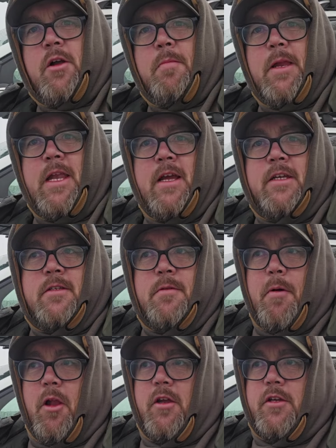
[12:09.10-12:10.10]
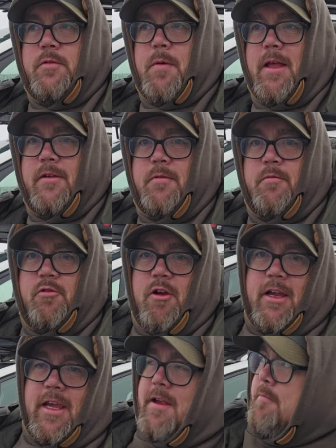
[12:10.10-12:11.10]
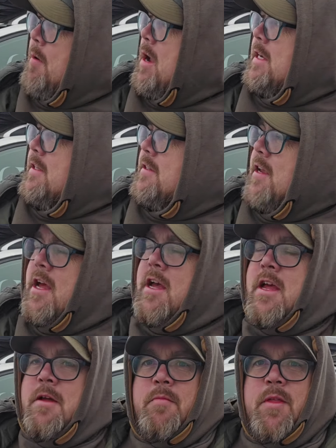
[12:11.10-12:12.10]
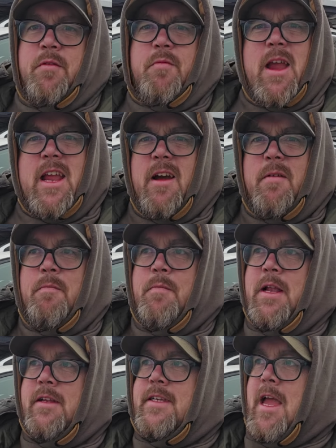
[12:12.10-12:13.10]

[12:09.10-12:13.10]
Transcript: a couple of nice scallops as well, some crappy bites. With the rain, I haven't been able to